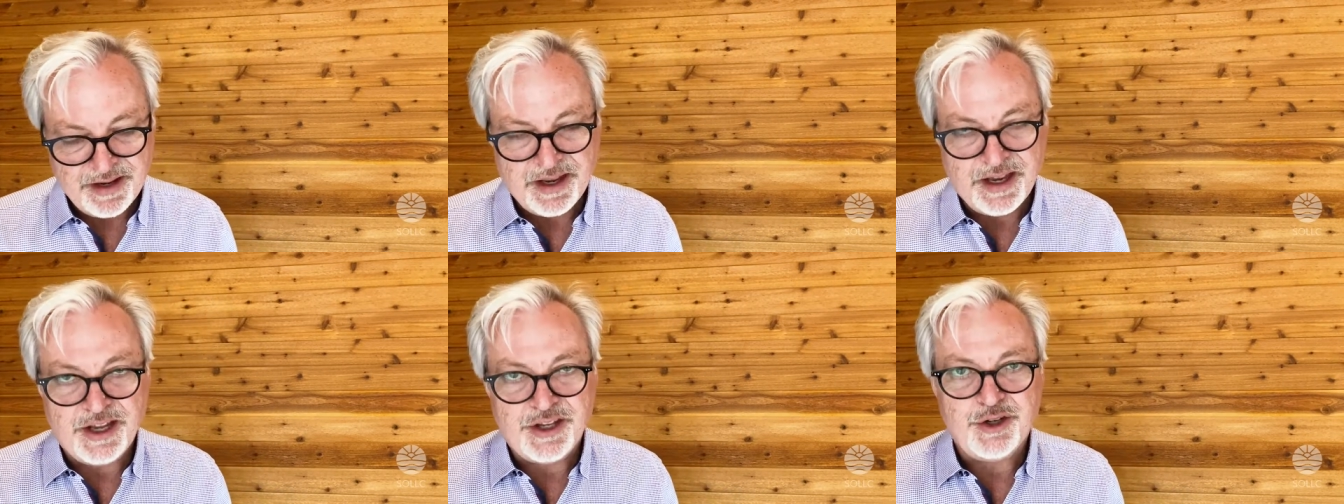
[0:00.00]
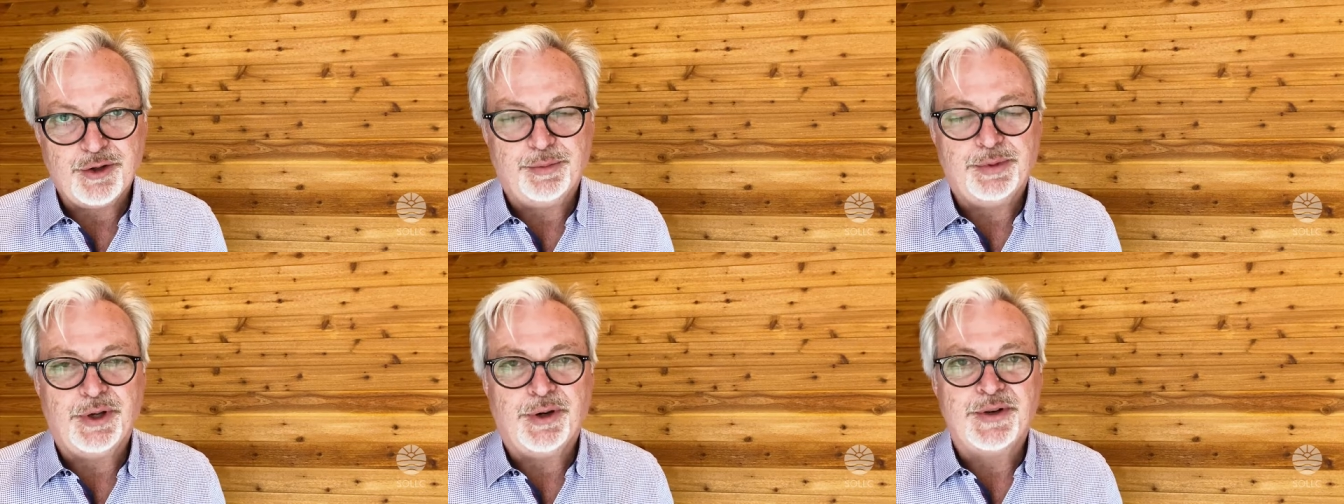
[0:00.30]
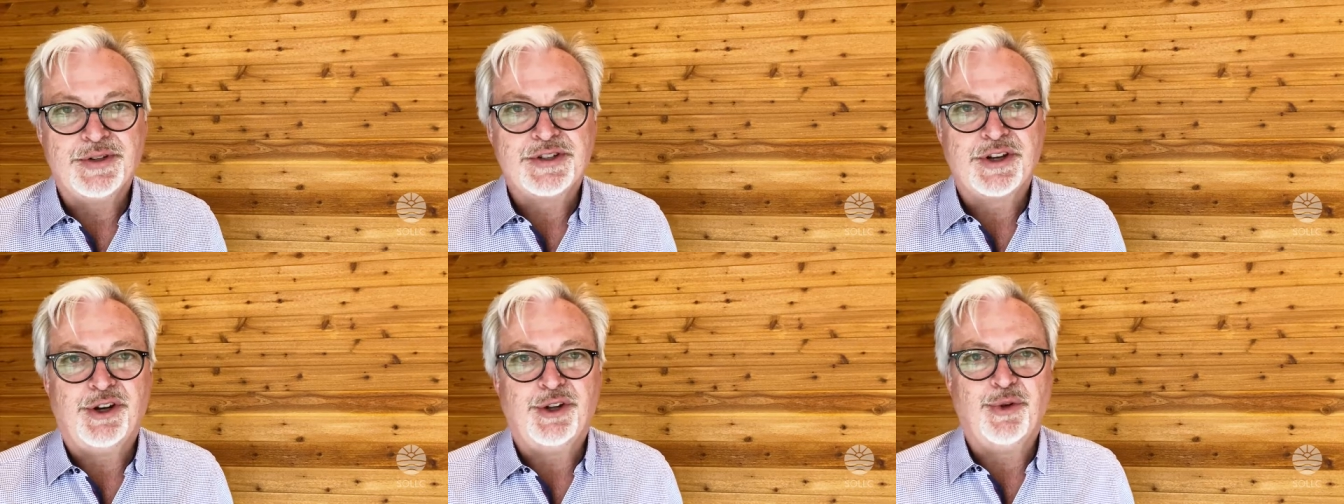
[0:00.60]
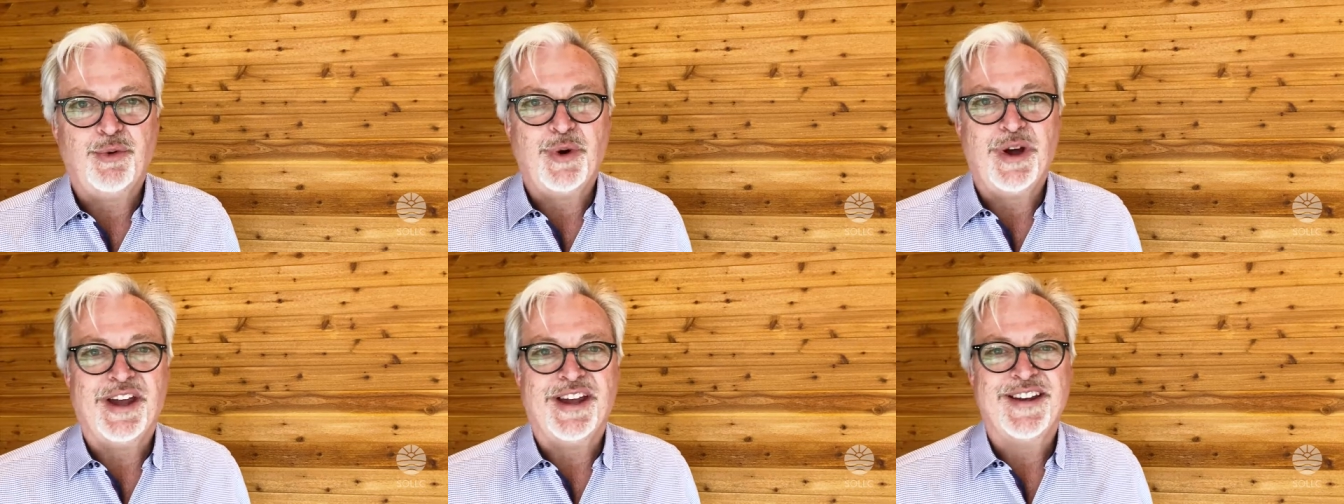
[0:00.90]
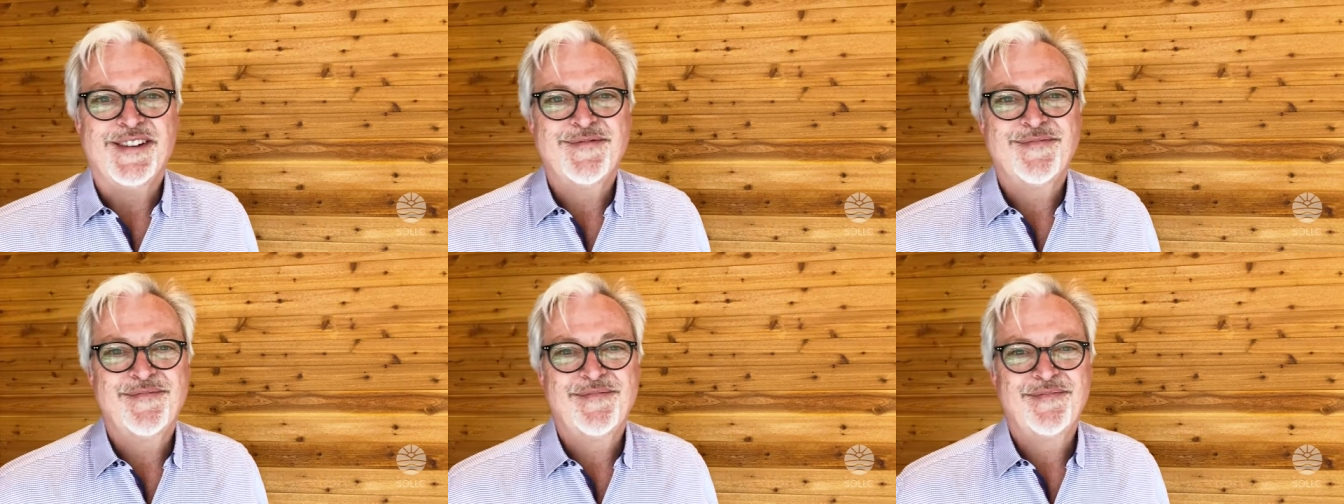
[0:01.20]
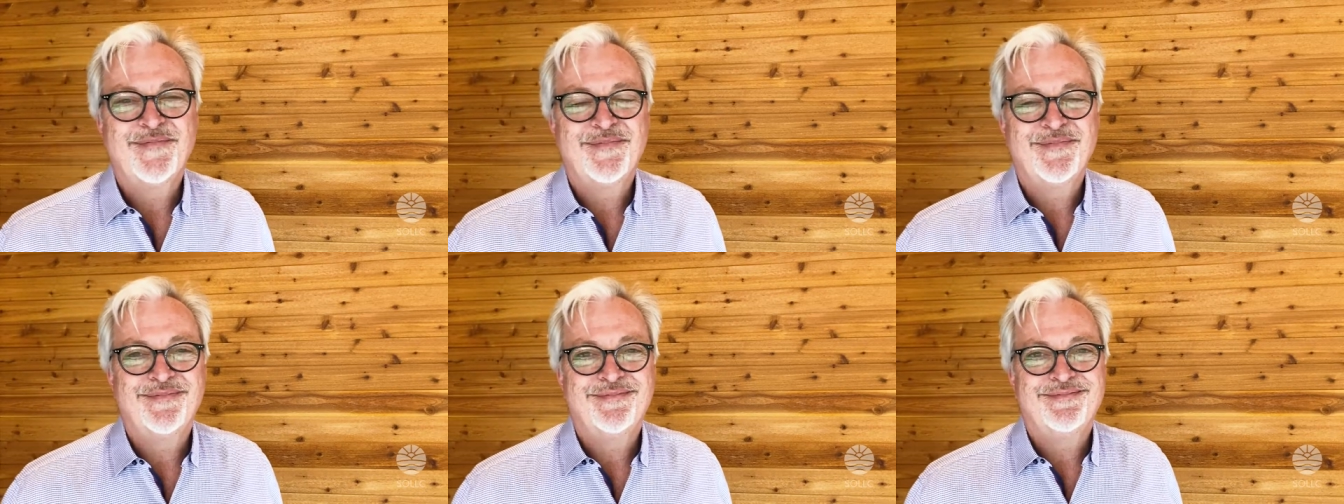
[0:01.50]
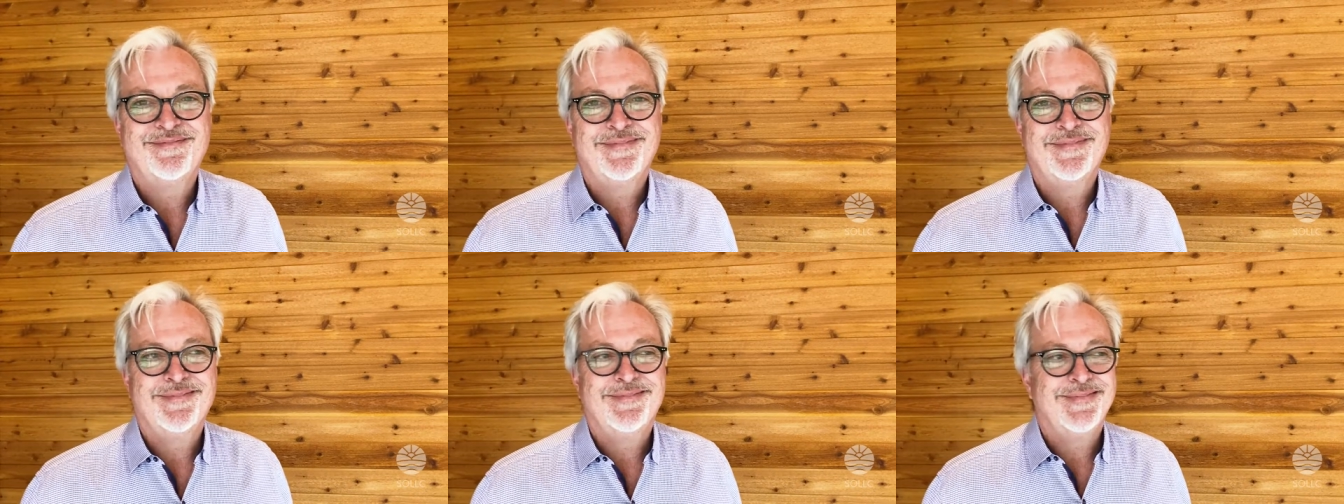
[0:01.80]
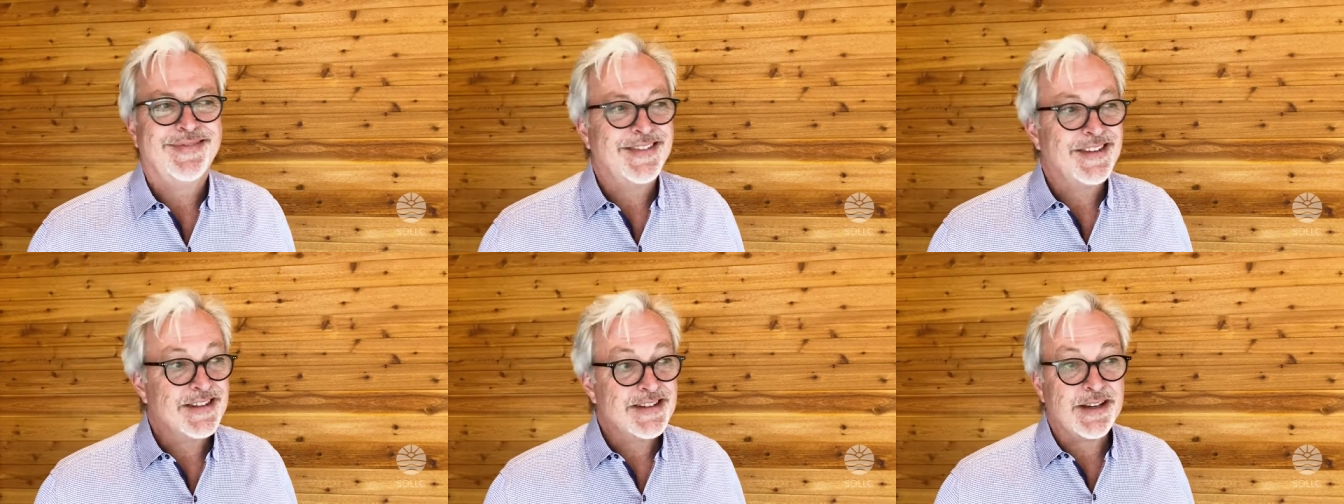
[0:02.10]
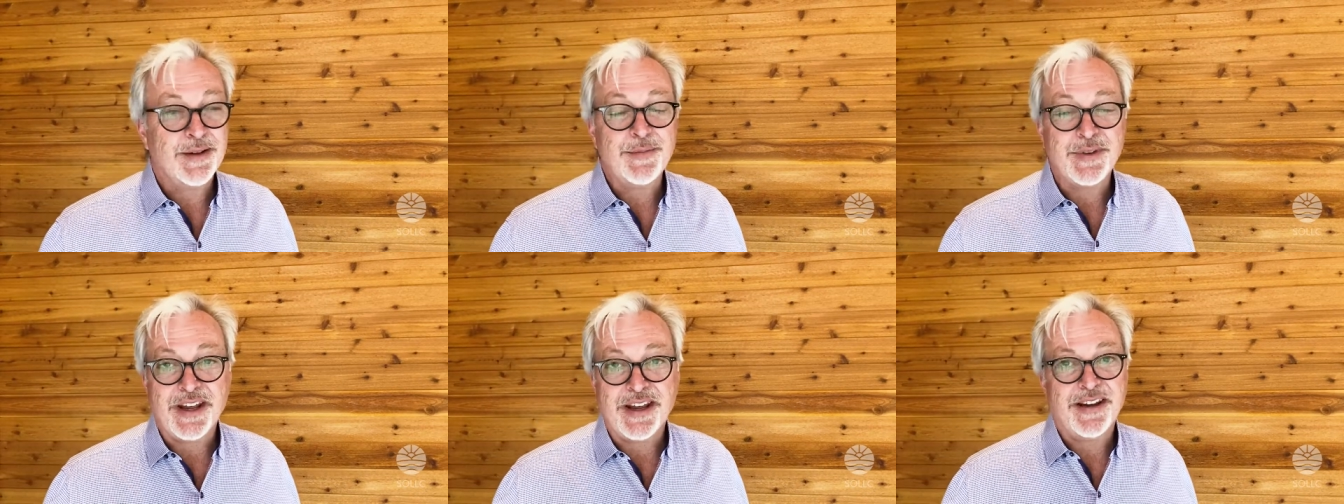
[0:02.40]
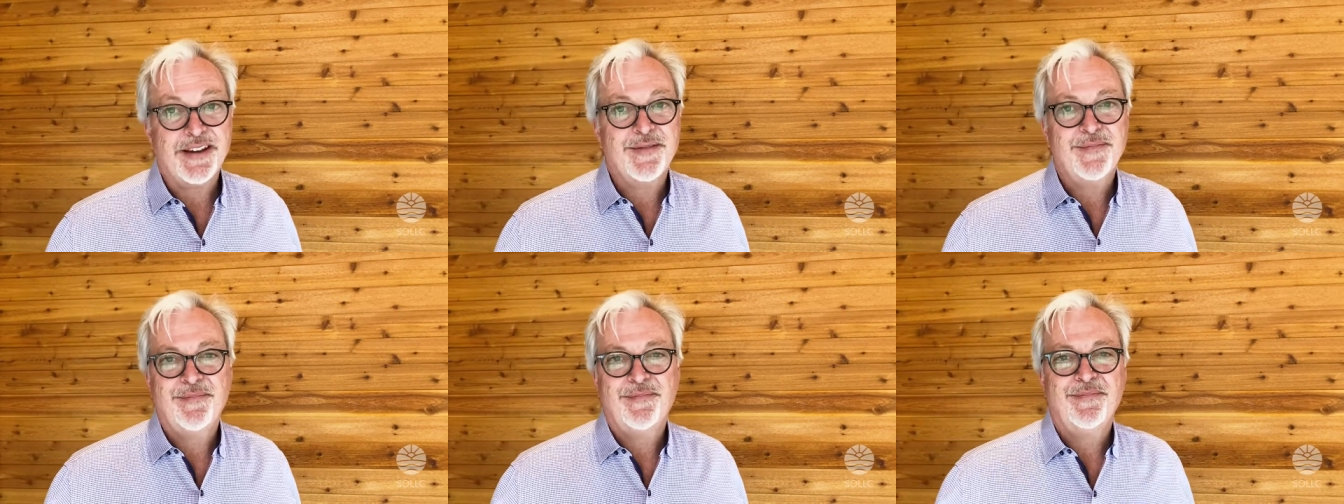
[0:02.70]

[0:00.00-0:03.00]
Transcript: And you'll blow us all away. Someday.